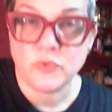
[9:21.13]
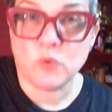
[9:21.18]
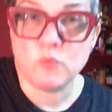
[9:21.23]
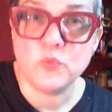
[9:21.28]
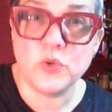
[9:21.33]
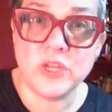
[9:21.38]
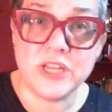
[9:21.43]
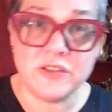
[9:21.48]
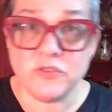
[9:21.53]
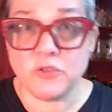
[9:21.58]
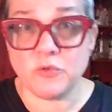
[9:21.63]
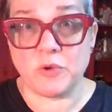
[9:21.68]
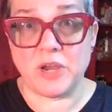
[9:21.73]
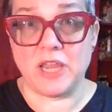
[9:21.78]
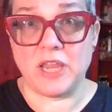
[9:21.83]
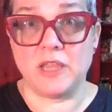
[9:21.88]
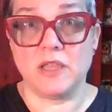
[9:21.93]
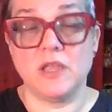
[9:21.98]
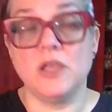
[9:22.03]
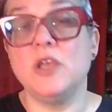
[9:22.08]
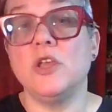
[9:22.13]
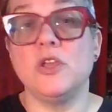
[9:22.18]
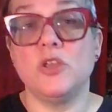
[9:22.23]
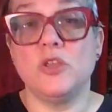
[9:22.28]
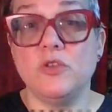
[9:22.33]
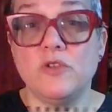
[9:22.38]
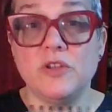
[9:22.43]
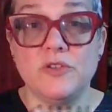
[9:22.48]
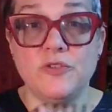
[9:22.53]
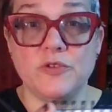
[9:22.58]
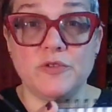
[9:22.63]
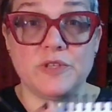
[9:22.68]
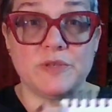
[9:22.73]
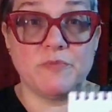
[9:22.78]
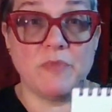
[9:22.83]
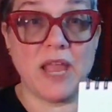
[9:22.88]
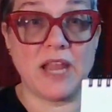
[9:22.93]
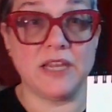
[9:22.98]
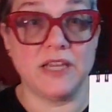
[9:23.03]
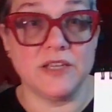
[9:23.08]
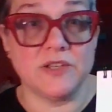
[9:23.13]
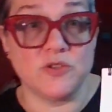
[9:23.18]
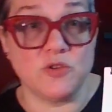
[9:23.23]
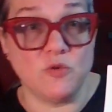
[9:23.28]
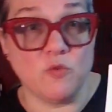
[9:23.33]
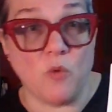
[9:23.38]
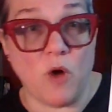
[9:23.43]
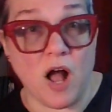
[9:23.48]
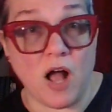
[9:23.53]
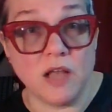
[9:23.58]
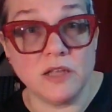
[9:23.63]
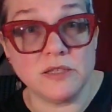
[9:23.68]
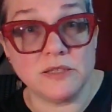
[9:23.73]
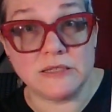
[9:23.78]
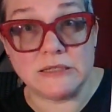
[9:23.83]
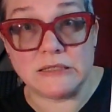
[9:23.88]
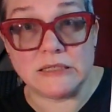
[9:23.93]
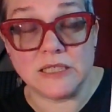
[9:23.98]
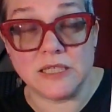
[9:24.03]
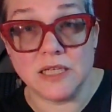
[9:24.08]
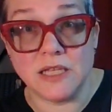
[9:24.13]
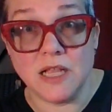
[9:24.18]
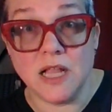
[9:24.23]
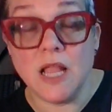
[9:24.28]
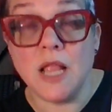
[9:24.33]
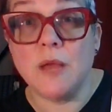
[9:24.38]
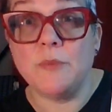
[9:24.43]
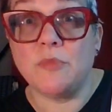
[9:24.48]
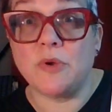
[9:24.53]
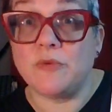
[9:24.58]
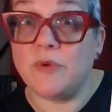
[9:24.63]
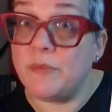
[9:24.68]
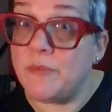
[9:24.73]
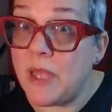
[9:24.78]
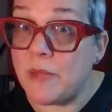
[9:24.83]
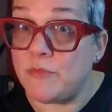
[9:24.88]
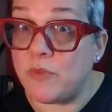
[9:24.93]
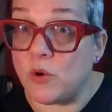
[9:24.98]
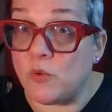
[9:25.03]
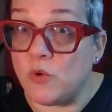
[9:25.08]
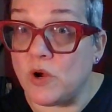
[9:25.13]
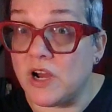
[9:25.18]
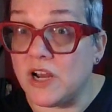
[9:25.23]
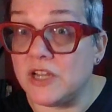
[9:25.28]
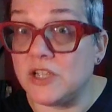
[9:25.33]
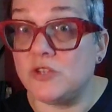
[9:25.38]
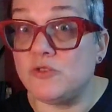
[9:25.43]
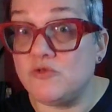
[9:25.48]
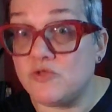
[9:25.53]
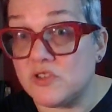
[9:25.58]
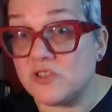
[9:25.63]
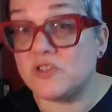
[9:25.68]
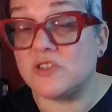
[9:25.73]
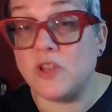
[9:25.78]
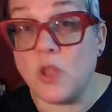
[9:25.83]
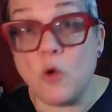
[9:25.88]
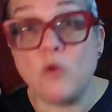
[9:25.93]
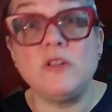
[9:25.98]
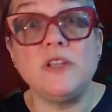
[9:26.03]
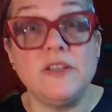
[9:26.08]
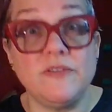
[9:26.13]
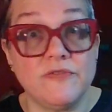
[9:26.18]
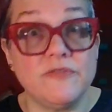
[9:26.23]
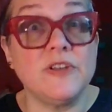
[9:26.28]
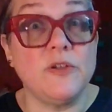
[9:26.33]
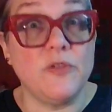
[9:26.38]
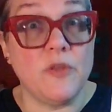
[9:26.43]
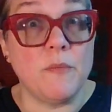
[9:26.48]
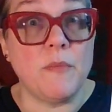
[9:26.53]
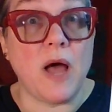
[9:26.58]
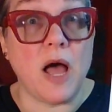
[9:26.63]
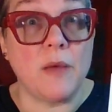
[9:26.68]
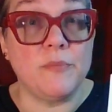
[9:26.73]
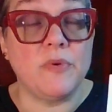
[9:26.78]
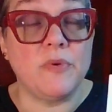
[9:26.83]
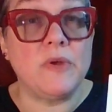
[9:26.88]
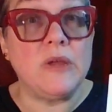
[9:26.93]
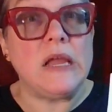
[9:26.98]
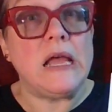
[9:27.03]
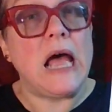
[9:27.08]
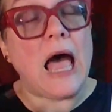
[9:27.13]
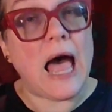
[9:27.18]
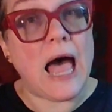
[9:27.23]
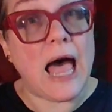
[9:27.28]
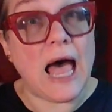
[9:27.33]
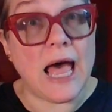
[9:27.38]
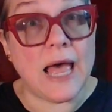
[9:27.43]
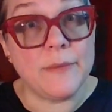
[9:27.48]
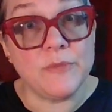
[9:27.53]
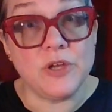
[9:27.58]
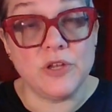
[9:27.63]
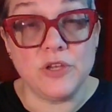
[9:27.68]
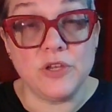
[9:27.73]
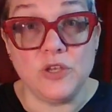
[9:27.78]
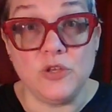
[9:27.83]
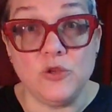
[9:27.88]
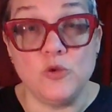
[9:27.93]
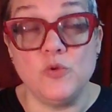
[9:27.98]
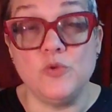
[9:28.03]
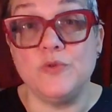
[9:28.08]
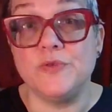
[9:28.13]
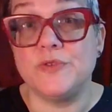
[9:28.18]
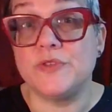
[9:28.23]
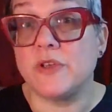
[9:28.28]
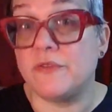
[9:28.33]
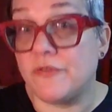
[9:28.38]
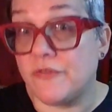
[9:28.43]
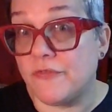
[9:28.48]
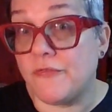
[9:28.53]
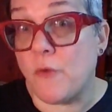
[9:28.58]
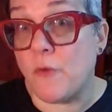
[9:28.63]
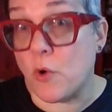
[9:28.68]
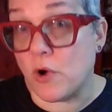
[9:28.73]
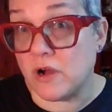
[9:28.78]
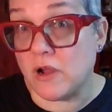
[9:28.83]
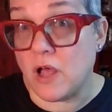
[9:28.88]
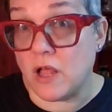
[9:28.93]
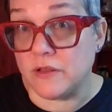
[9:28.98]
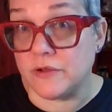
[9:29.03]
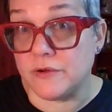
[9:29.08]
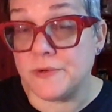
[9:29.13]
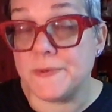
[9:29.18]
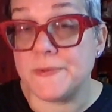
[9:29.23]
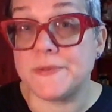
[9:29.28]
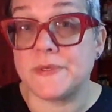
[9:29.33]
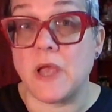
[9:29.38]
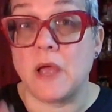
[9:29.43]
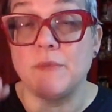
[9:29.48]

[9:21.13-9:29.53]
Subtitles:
We did 3. You can do as many as you want, but remember, we're gonna slowly fill them up. I'm gonna use 4 colors.